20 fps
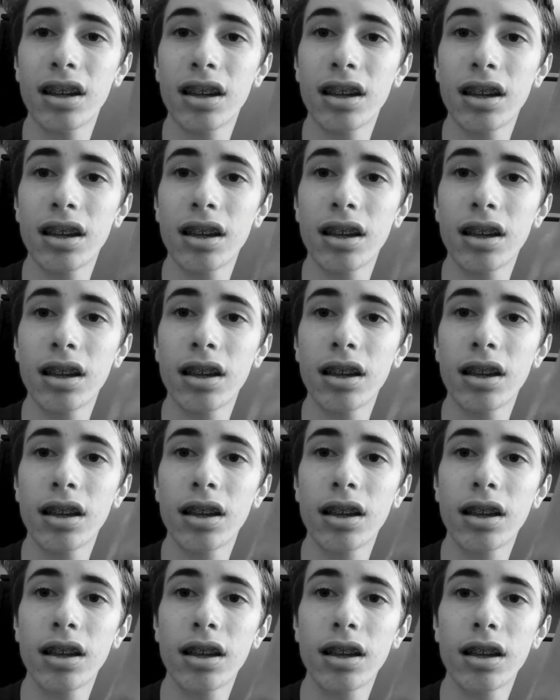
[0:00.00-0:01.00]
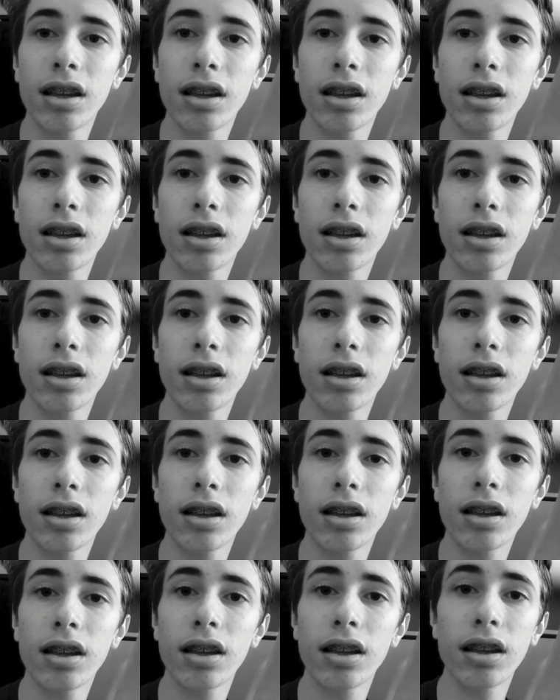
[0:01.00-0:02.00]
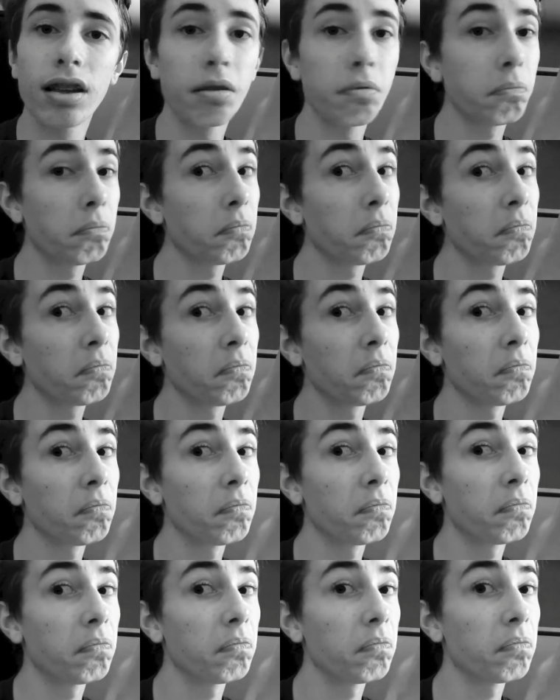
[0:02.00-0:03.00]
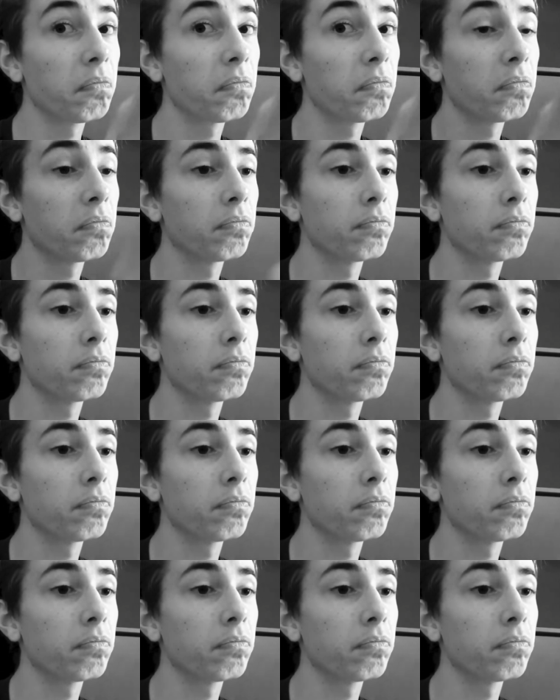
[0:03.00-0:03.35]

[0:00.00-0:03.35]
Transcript: Nobody speaks.